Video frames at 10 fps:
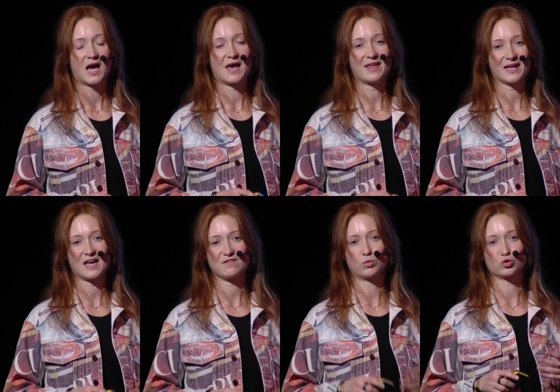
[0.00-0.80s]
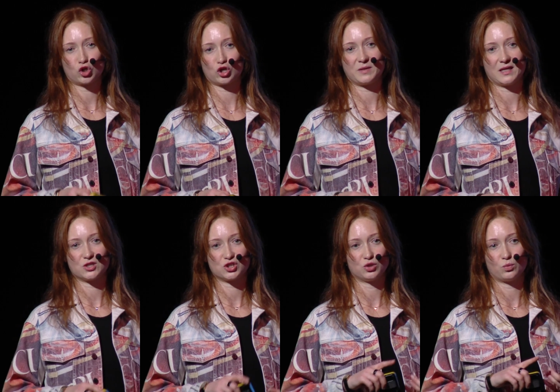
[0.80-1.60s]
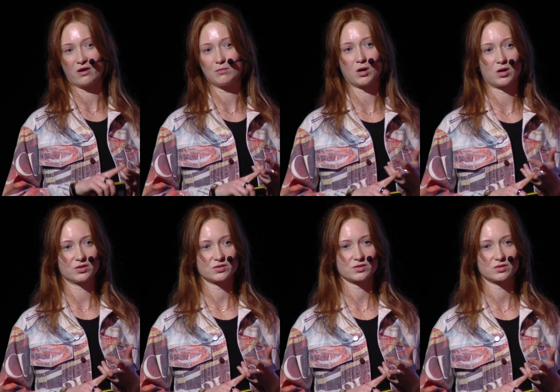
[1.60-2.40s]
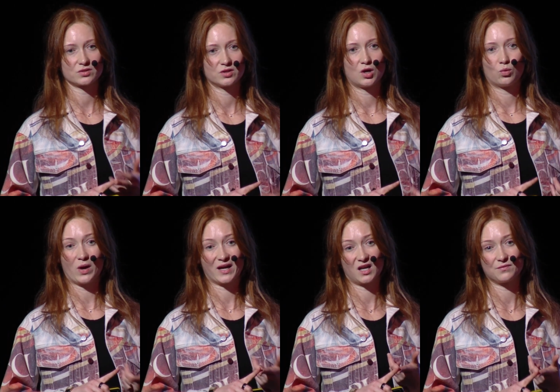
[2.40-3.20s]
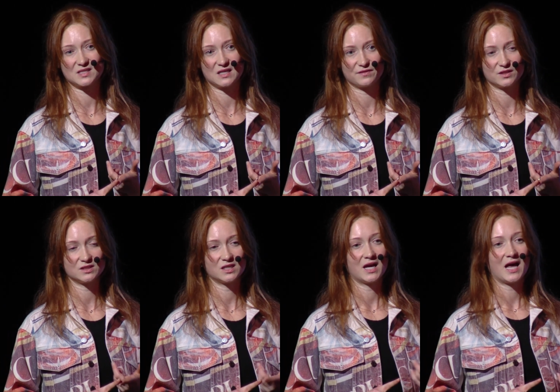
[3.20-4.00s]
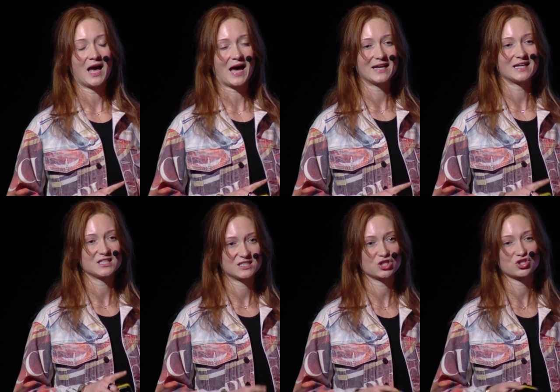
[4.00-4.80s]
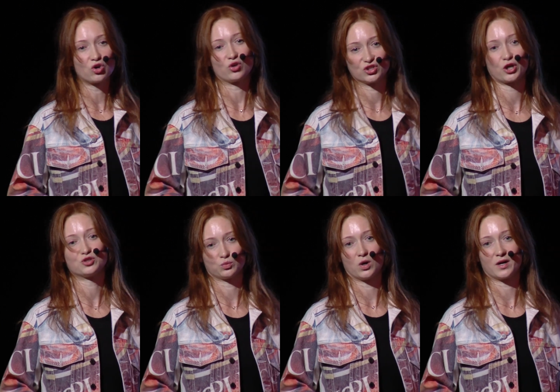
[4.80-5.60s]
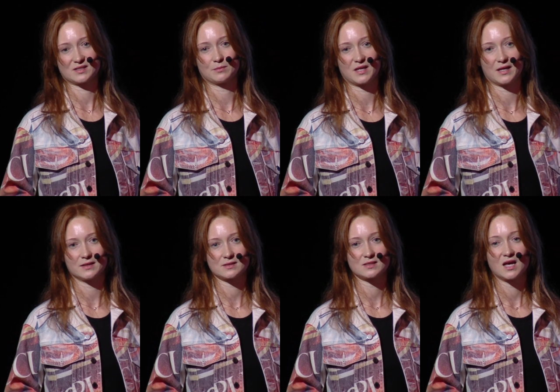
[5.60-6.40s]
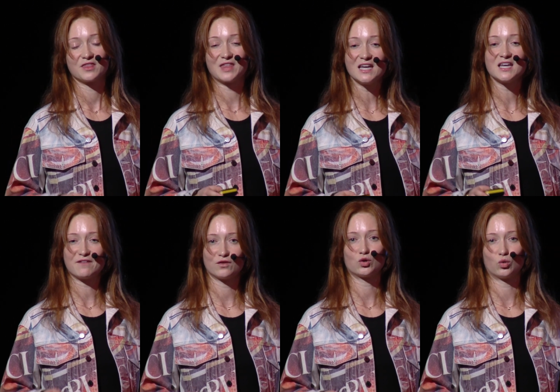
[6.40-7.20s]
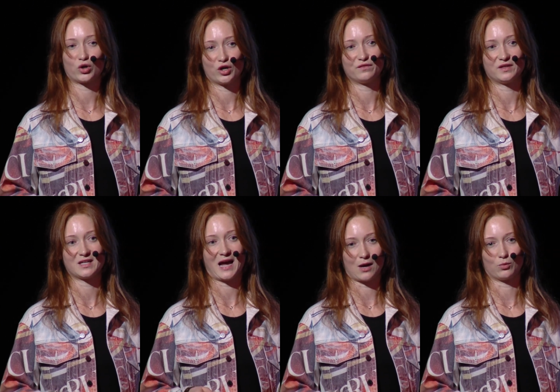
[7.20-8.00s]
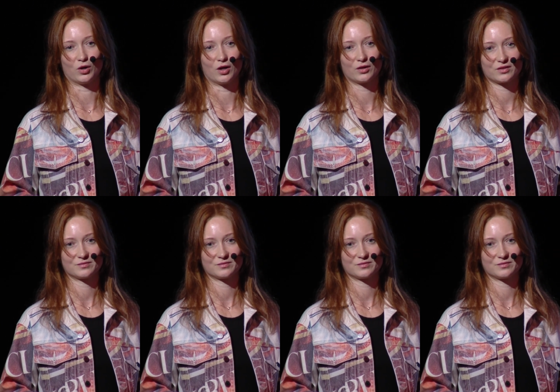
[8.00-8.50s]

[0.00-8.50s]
And that gave them autonomy to wear a mask, wear gloves even, and just not to go to work some days. They never caught COVID at work.